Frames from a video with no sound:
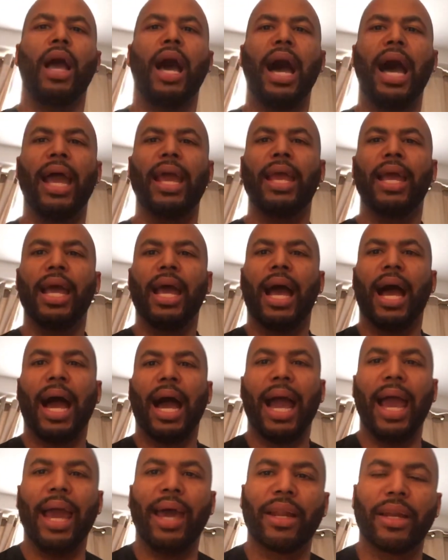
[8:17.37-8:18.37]
I
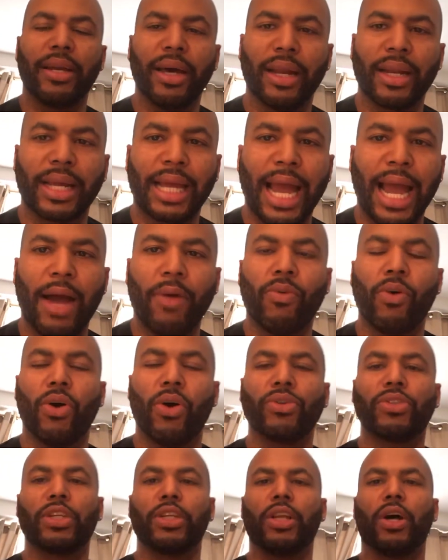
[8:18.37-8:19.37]
I had another guy
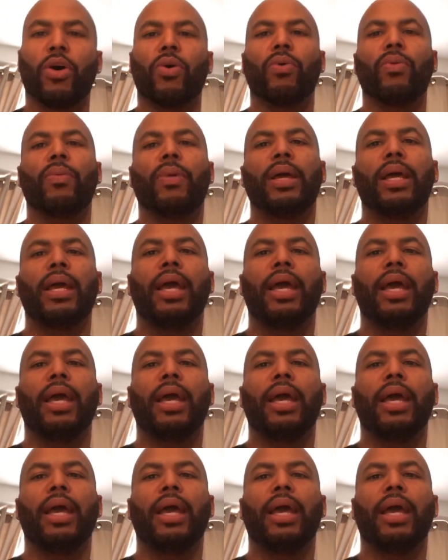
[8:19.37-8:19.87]
want to know,